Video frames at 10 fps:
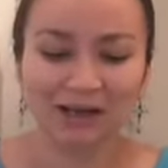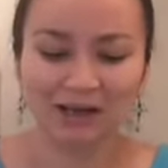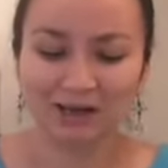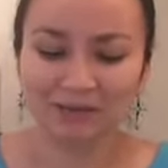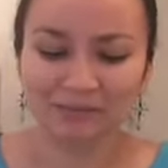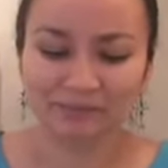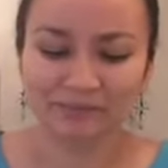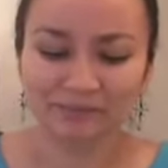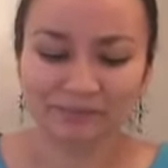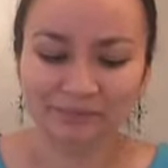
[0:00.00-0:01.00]

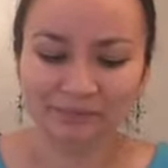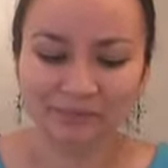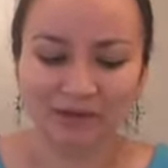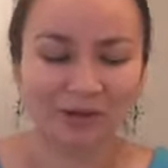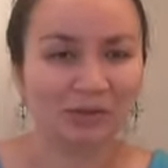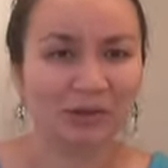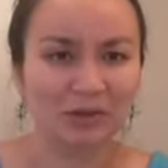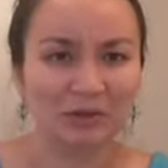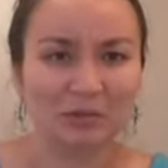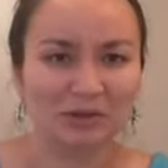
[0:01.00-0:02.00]
I really
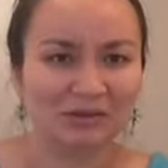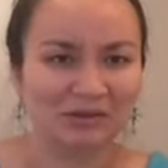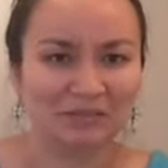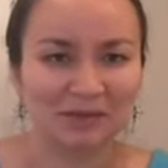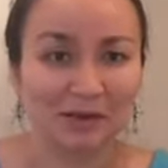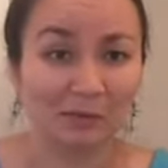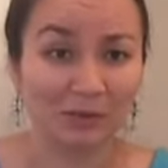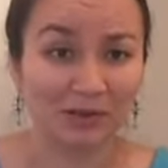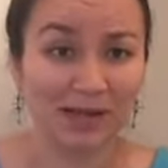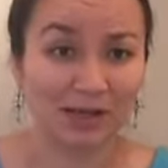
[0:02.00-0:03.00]
do wonder sometimes
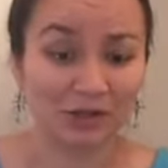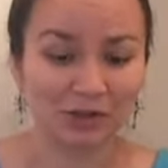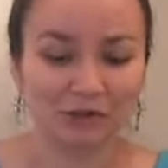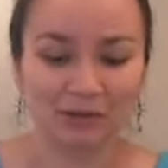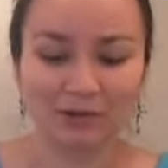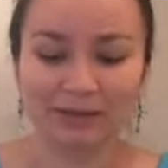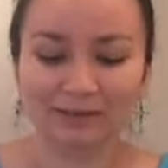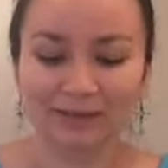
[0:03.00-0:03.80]
what's actually growing.